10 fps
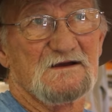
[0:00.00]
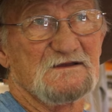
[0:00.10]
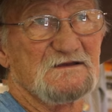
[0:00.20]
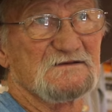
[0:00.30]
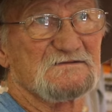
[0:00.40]
I
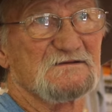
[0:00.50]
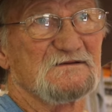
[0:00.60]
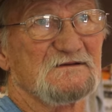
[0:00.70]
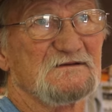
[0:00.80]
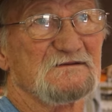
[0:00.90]
guess
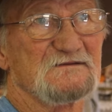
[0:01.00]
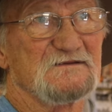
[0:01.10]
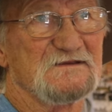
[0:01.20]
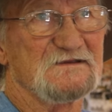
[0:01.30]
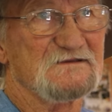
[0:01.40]

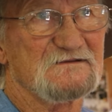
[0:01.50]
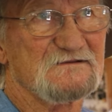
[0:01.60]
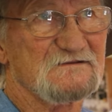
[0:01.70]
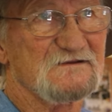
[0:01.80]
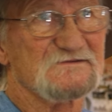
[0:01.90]
the
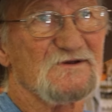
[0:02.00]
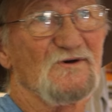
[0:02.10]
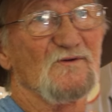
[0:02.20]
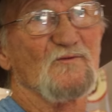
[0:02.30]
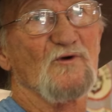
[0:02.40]
let's
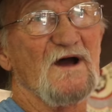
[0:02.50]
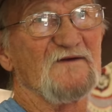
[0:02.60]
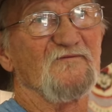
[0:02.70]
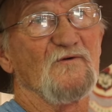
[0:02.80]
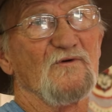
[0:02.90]
call them
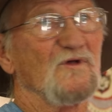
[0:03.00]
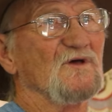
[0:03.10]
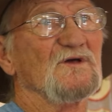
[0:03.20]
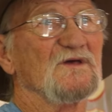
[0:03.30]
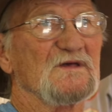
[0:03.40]
rifle
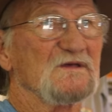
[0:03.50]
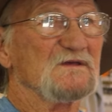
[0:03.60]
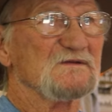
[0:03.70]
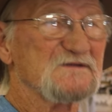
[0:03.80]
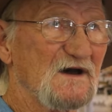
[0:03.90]

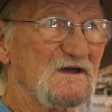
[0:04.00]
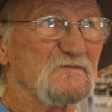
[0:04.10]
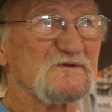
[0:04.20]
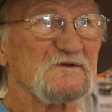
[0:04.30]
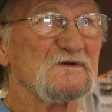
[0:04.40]

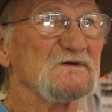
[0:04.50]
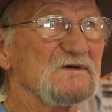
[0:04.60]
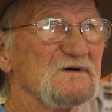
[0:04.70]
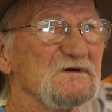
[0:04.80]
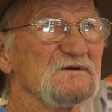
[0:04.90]
types
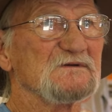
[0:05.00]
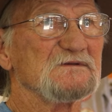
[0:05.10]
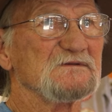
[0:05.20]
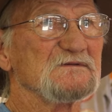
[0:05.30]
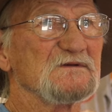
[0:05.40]
uh,
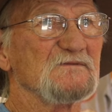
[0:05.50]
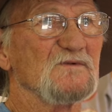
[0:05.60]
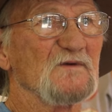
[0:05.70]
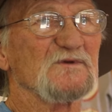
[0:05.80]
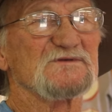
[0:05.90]
of
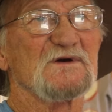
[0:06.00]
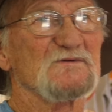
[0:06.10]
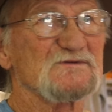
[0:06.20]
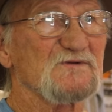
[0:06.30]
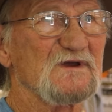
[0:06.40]
weapons I
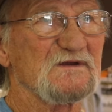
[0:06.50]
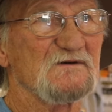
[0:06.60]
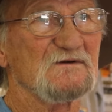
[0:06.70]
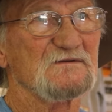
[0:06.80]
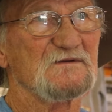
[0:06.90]
was trained
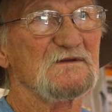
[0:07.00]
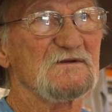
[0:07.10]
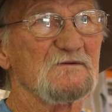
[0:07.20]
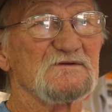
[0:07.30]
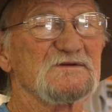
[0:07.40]
on.
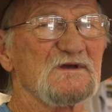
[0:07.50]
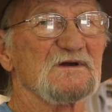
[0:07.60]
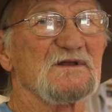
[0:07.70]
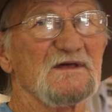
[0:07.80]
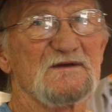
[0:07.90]
Of course, you
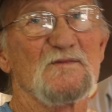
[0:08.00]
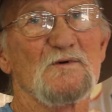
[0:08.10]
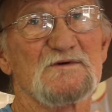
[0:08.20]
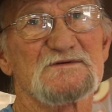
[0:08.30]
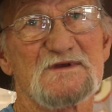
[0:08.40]
got
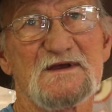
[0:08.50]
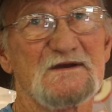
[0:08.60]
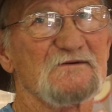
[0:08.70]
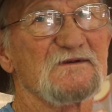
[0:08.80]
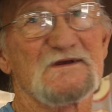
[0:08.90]
claymores and
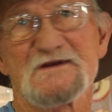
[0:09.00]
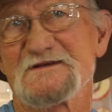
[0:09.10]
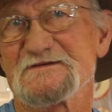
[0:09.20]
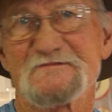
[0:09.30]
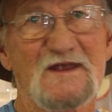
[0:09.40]
hand
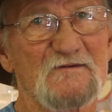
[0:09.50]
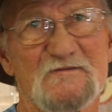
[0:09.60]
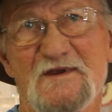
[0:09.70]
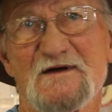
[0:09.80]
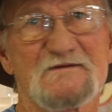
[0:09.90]
grenades, blah blah
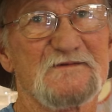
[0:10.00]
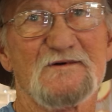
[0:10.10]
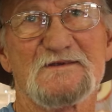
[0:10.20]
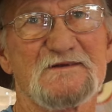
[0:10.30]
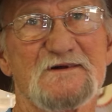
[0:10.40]
blah,
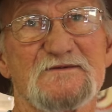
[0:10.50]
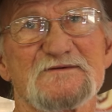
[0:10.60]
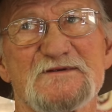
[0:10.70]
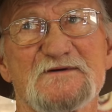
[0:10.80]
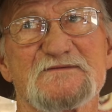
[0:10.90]
yeah. other
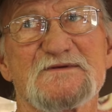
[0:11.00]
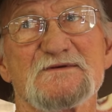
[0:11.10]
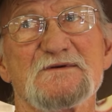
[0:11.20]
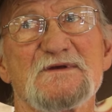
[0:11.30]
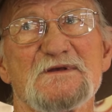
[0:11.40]
stuff
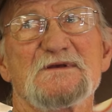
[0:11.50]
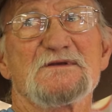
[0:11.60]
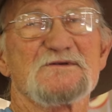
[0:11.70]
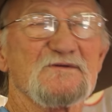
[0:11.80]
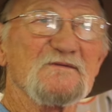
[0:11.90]
too.
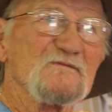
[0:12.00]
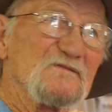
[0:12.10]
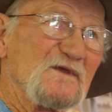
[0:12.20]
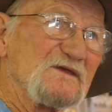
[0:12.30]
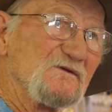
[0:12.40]
Trip,
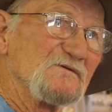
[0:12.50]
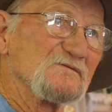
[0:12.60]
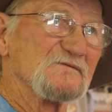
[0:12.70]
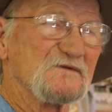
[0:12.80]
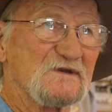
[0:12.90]
you know,
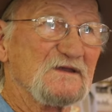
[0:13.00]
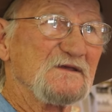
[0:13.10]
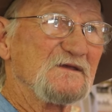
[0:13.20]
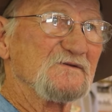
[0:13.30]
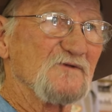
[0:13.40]

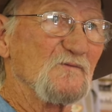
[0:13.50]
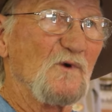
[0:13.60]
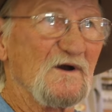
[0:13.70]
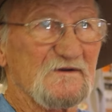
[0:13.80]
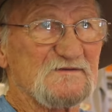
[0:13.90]

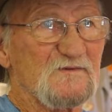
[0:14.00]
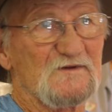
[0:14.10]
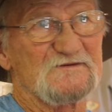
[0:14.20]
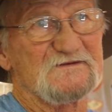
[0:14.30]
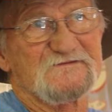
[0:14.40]
tripwire
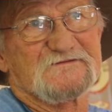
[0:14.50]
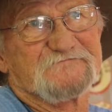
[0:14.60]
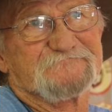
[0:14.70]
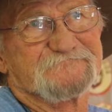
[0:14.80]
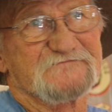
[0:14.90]
explosives,
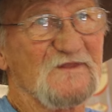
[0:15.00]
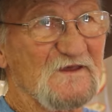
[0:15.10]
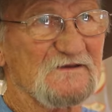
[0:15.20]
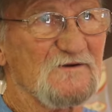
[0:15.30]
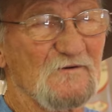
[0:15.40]

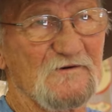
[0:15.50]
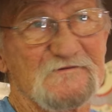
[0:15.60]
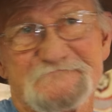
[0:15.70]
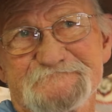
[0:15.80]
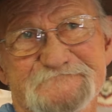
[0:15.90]
det cord,